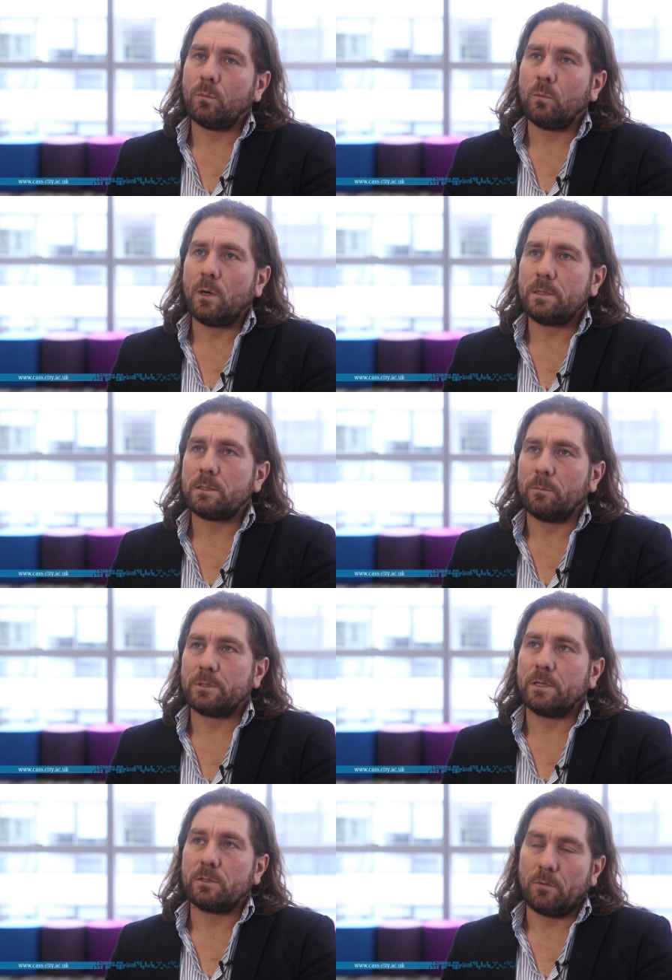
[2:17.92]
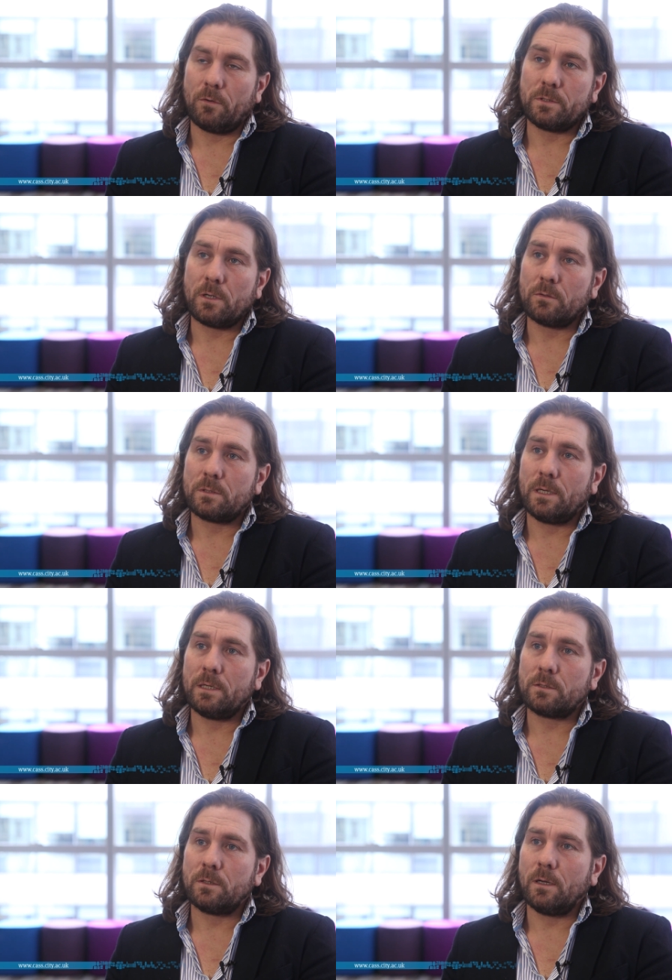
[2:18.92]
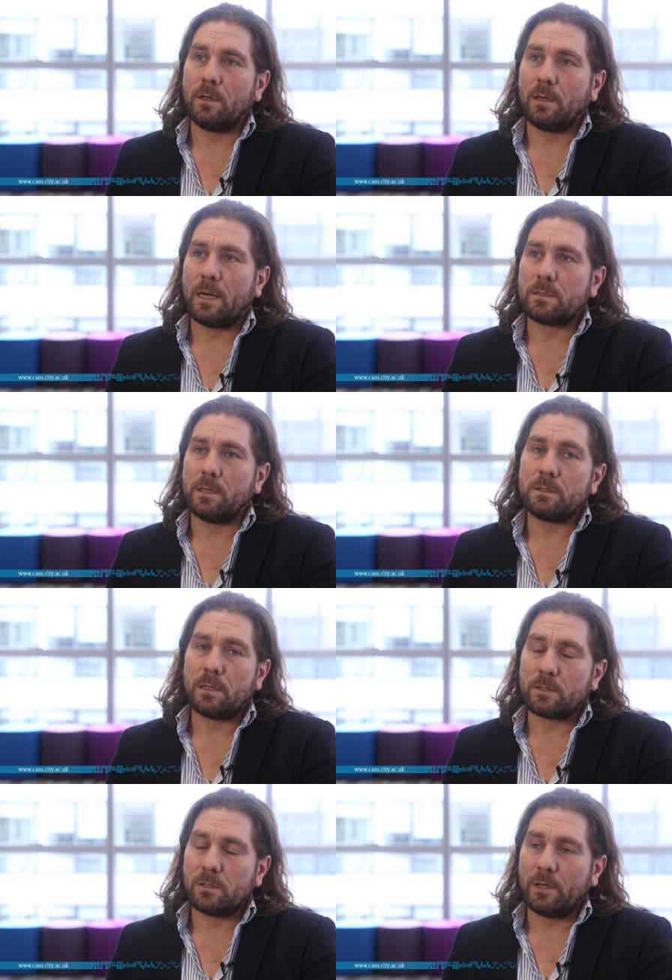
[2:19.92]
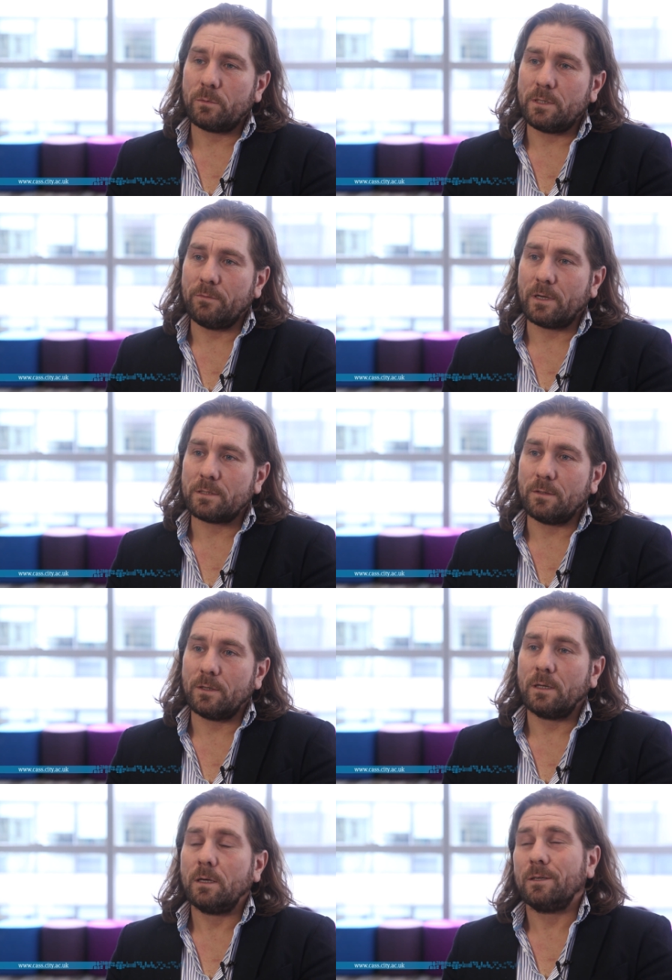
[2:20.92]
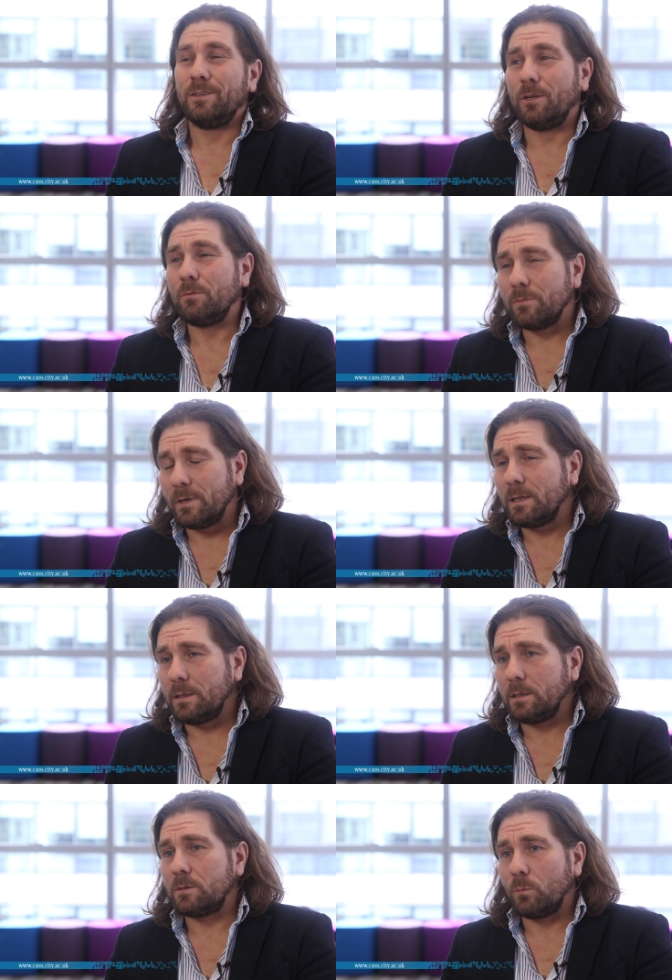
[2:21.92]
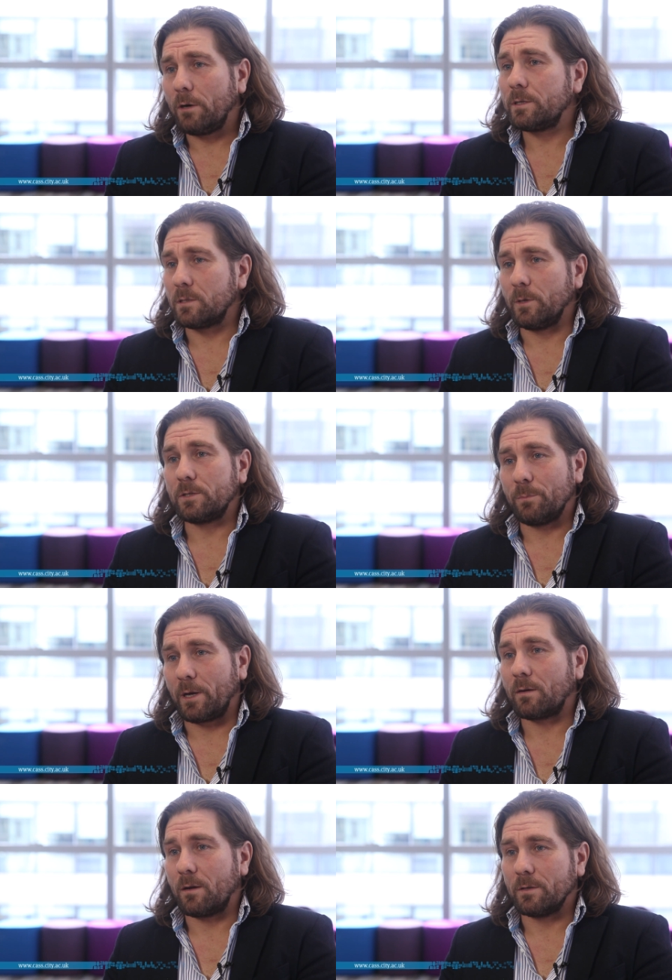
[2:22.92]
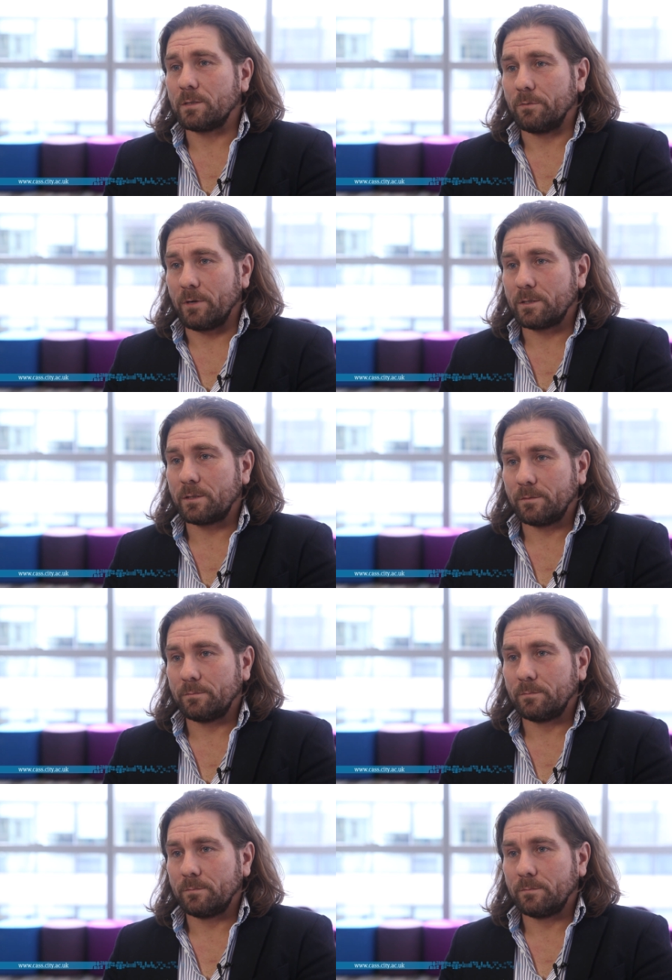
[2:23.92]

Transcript: Well, one interpretation of our results is that as an international equity investor, you don't really need to worry so much about currency risk.